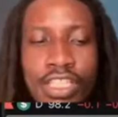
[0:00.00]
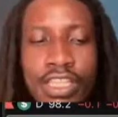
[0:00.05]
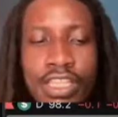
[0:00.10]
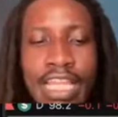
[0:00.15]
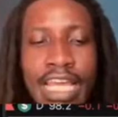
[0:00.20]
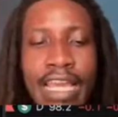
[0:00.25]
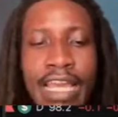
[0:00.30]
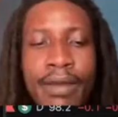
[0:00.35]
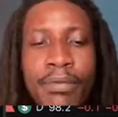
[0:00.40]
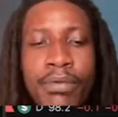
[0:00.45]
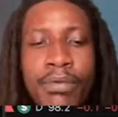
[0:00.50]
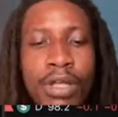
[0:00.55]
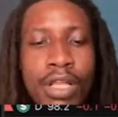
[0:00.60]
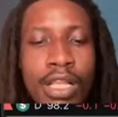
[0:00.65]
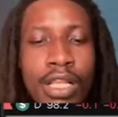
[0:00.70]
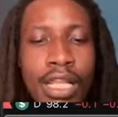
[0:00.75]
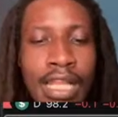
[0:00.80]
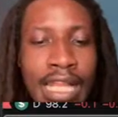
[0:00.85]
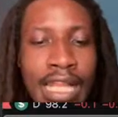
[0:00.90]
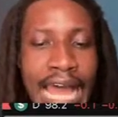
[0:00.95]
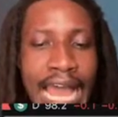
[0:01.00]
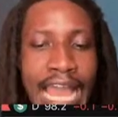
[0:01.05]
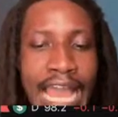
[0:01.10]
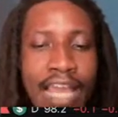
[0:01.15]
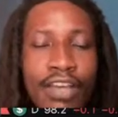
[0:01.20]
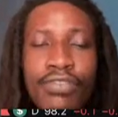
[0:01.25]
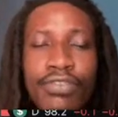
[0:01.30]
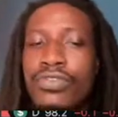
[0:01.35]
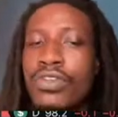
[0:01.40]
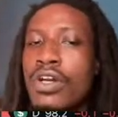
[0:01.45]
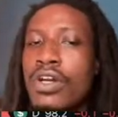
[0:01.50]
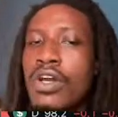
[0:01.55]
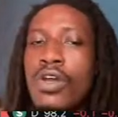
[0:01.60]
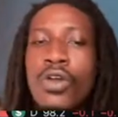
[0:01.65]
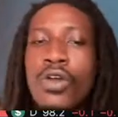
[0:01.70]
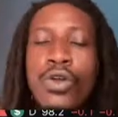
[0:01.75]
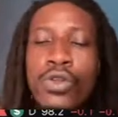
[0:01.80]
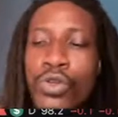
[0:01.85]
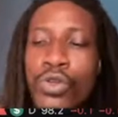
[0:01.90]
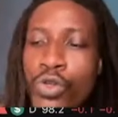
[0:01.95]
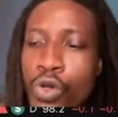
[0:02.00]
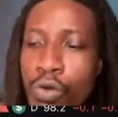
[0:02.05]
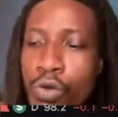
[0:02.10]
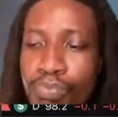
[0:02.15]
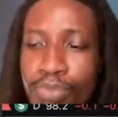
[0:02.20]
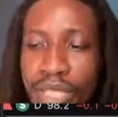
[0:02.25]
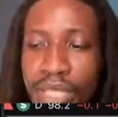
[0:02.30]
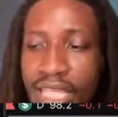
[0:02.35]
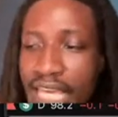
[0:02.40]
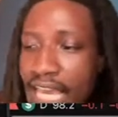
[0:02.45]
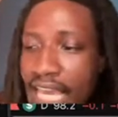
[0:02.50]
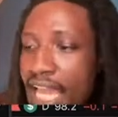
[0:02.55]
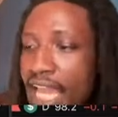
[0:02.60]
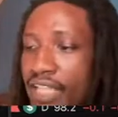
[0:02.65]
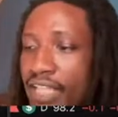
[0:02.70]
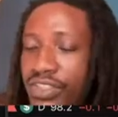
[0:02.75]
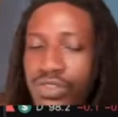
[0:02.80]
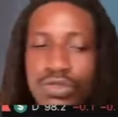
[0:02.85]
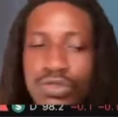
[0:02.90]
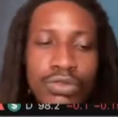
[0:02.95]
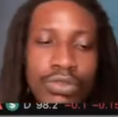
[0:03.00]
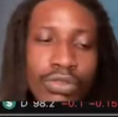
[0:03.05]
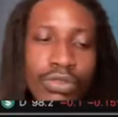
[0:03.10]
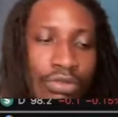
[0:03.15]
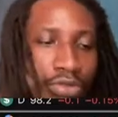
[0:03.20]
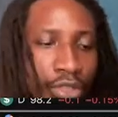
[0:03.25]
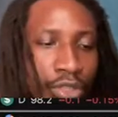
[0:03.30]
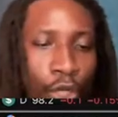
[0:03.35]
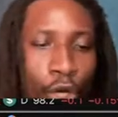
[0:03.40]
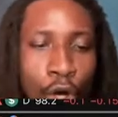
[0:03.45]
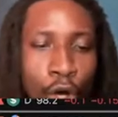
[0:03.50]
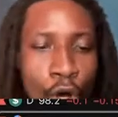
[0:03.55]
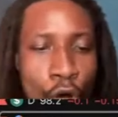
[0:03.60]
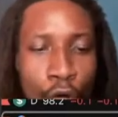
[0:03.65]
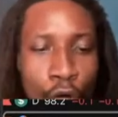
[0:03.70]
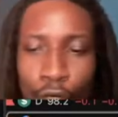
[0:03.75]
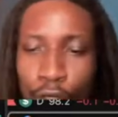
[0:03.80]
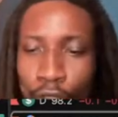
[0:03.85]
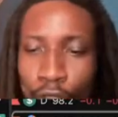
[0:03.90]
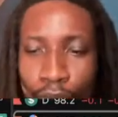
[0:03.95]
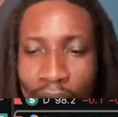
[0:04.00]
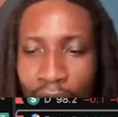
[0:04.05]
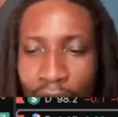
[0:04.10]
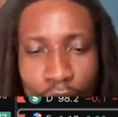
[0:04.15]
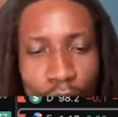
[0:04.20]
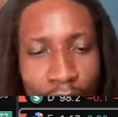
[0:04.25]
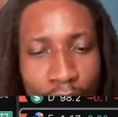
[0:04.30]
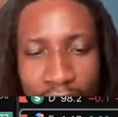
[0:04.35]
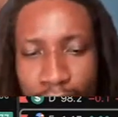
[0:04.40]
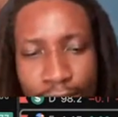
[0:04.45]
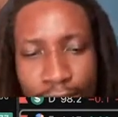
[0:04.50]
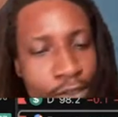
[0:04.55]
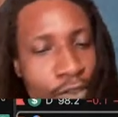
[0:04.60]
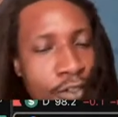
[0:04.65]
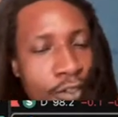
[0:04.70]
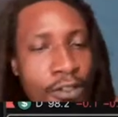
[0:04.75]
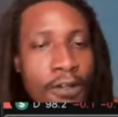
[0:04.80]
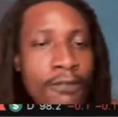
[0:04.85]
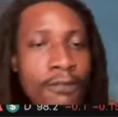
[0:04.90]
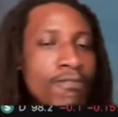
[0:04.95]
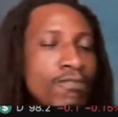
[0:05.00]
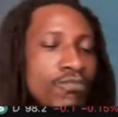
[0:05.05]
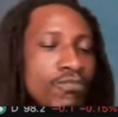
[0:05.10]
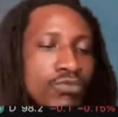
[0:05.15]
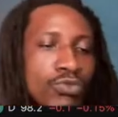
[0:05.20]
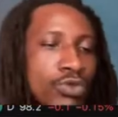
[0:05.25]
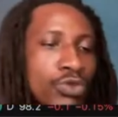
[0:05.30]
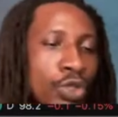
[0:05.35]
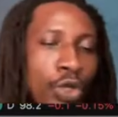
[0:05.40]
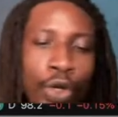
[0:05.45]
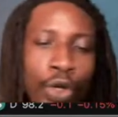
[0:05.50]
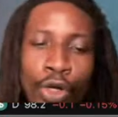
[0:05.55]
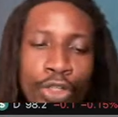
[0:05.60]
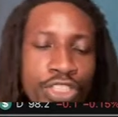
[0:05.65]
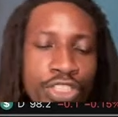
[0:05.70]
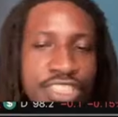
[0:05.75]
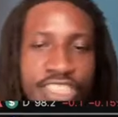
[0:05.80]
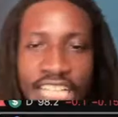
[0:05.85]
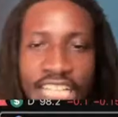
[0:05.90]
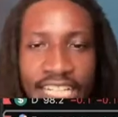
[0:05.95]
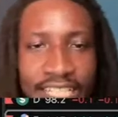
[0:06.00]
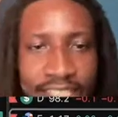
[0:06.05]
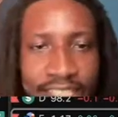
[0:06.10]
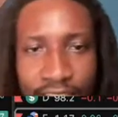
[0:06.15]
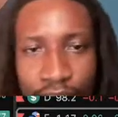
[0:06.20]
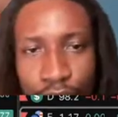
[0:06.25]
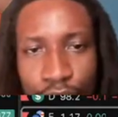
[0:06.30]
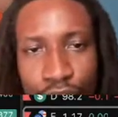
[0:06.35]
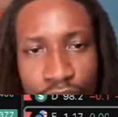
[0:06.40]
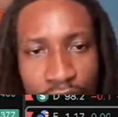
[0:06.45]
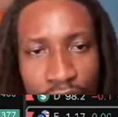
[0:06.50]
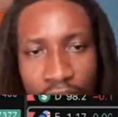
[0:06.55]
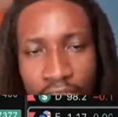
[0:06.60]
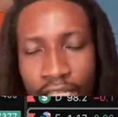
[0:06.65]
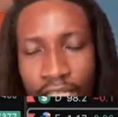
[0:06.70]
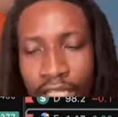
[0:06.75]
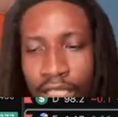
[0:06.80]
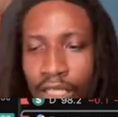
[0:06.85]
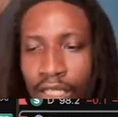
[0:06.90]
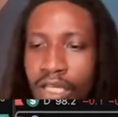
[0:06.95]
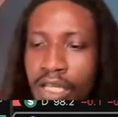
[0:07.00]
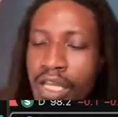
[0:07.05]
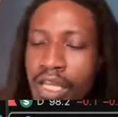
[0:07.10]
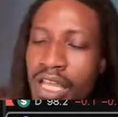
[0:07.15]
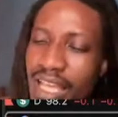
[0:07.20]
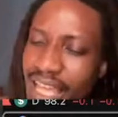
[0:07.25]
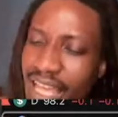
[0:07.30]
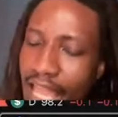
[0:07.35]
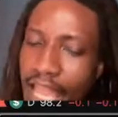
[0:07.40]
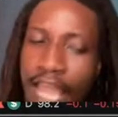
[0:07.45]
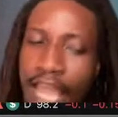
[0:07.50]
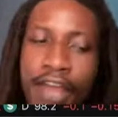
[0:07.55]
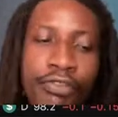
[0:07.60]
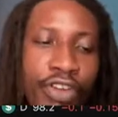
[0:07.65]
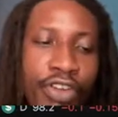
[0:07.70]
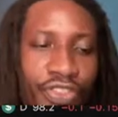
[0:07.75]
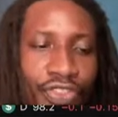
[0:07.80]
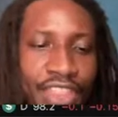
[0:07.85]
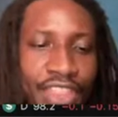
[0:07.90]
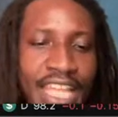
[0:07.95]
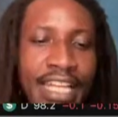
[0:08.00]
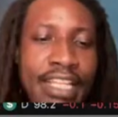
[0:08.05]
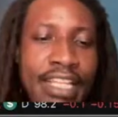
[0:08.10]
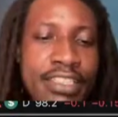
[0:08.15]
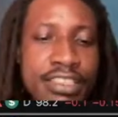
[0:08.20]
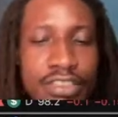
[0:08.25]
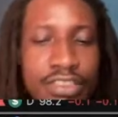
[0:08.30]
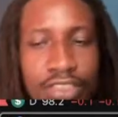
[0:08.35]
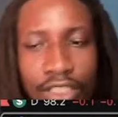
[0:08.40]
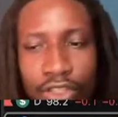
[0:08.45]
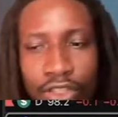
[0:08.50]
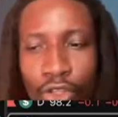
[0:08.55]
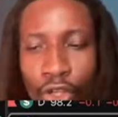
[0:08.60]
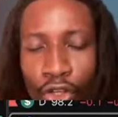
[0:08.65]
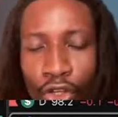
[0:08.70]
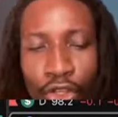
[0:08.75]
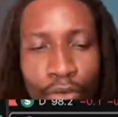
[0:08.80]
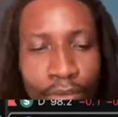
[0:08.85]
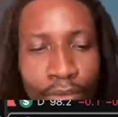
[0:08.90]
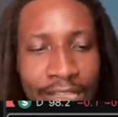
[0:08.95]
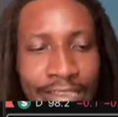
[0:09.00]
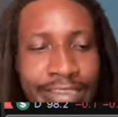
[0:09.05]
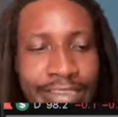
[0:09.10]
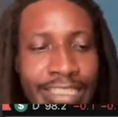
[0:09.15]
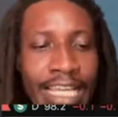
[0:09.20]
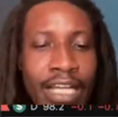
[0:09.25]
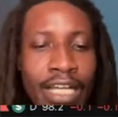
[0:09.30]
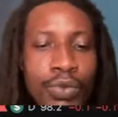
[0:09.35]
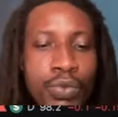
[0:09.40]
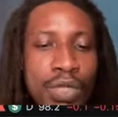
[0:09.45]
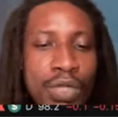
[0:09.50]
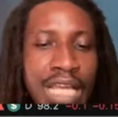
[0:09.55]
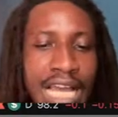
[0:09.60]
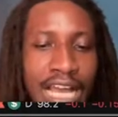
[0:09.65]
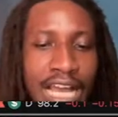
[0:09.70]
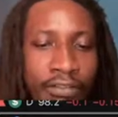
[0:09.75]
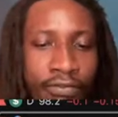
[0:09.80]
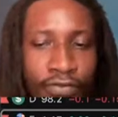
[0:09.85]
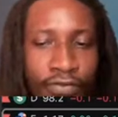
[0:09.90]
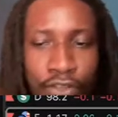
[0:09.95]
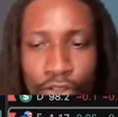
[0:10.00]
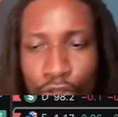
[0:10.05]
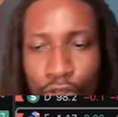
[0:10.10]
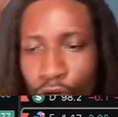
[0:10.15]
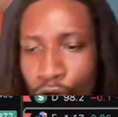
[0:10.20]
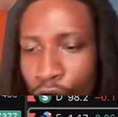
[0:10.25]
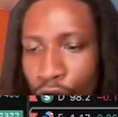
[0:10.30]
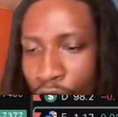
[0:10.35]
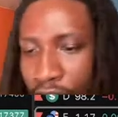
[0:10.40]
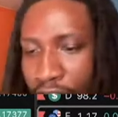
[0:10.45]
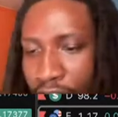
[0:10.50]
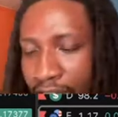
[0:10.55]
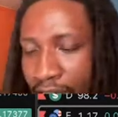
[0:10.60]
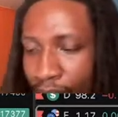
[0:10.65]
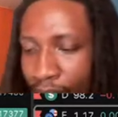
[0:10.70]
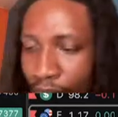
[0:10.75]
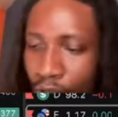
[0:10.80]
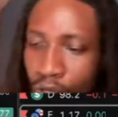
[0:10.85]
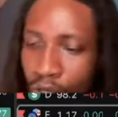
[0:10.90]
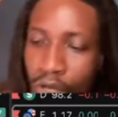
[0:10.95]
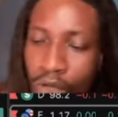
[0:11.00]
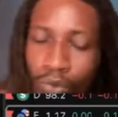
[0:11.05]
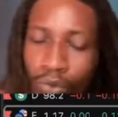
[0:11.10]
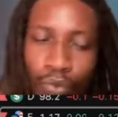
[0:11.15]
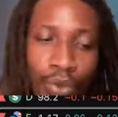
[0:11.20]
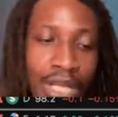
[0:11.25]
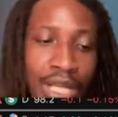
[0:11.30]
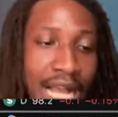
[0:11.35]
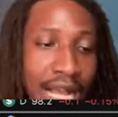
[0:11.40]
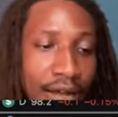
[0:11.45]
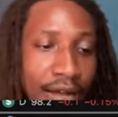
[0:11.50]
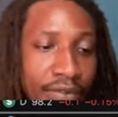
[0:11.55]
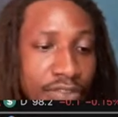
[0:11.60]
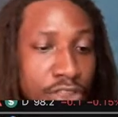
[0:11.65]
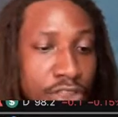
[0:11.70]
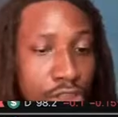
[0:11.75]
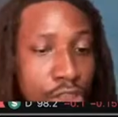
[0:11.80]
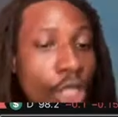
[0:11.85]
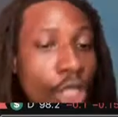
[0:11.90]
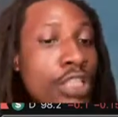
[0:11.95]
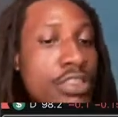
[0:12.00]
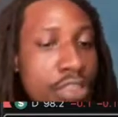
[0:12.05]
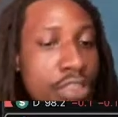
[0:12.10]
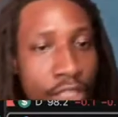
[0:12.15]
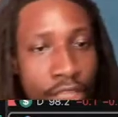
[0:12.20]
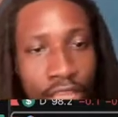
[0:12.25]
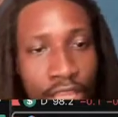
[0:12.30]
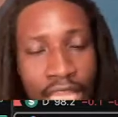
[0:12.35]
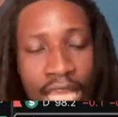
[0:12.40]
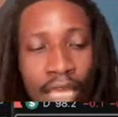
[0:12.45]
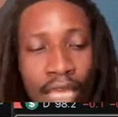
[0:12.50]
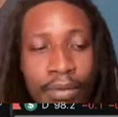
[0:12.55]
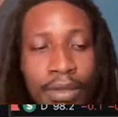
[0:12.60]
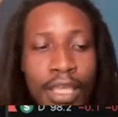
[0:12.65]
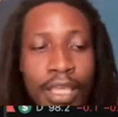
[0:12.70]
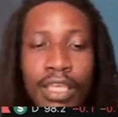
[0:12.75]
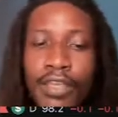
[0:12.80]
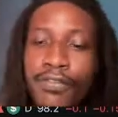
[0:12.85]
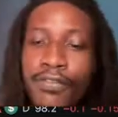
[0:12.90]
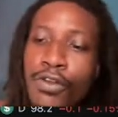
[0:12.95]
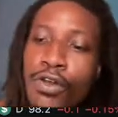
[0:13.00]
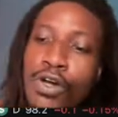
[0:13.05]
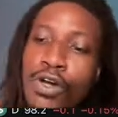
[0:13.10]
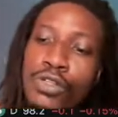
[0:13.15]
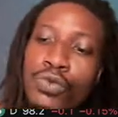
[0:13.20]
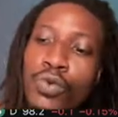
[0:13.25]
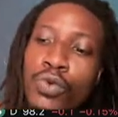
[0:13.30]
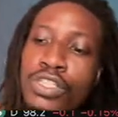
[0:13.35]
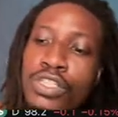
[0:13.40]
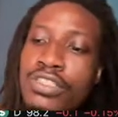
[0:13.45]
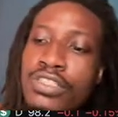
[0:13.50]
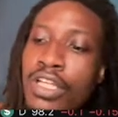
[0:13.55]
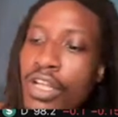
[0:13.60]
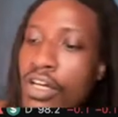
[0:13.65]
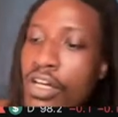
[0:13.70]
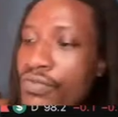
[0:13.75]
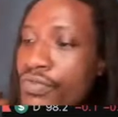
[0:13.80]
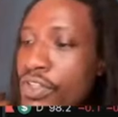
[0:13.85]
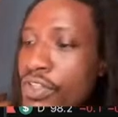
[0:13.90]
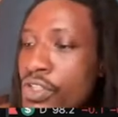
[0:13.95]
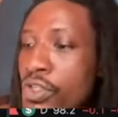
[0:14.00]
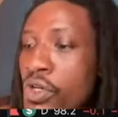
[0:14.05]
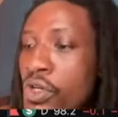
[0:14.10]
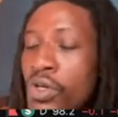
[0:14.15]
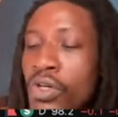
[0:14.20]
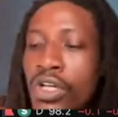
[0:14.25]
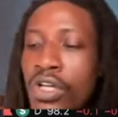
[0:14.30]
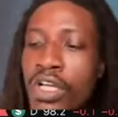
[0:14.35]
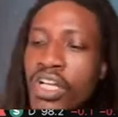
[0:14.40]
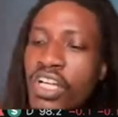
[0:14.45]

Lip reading: them live. No BS, no mago, no shady deals here. Everything is documented. We have video on them. We have shots on them. If you don't want to watch the long video,